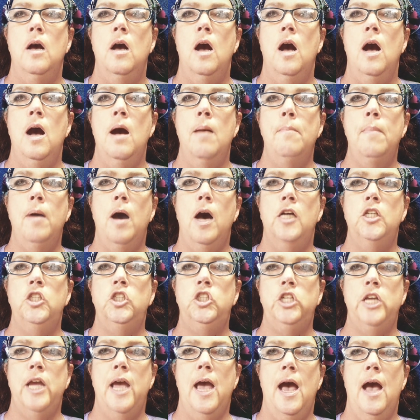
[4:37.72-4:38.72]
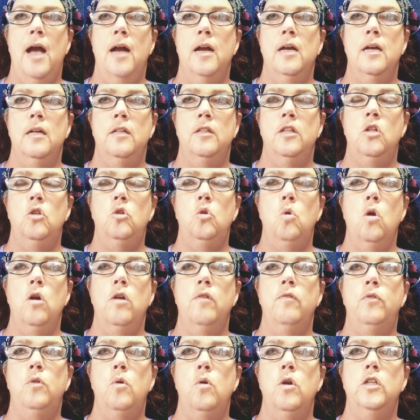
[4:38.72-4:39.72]
Hamashiach, the Lord
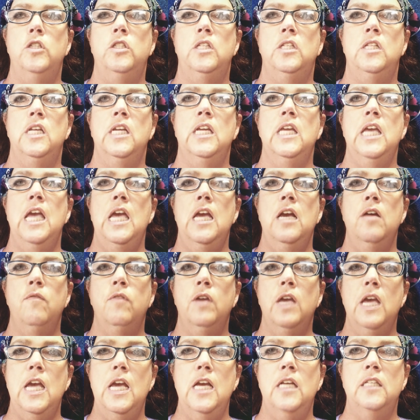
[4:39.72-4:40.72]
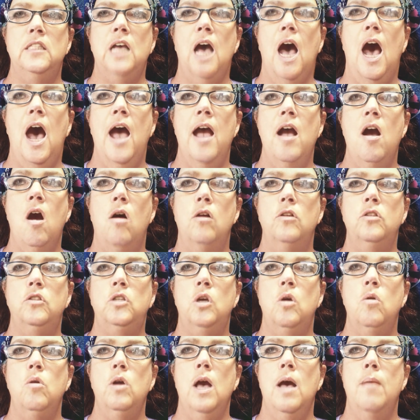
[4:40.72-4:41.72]
of Lords and the King of Kings, I
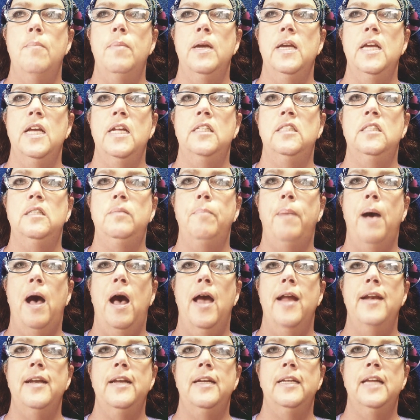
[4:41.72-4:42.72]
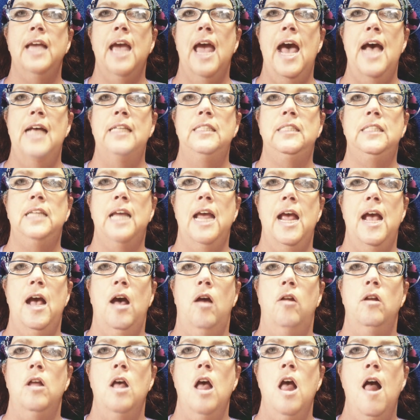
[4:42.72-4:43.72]
also come against, bind, and cast
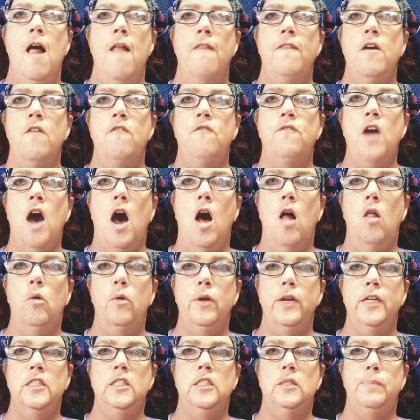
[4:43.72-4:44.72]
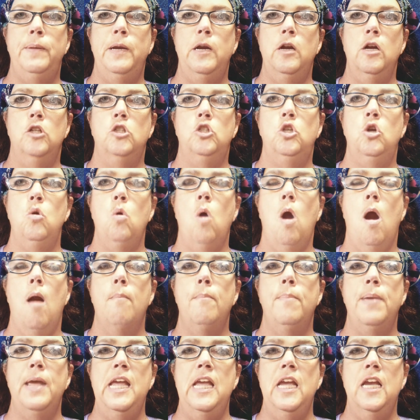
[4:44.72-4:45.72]
down the following spirits who are
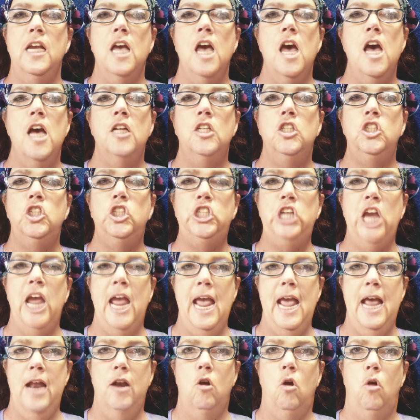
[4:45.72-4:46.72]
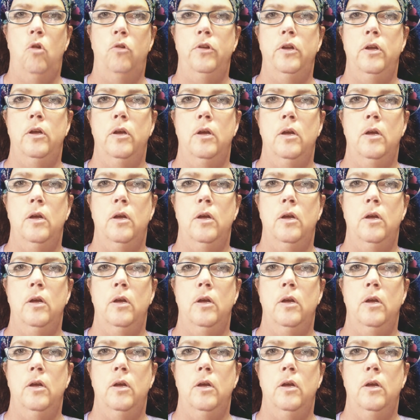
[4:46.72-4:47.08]
being channeled.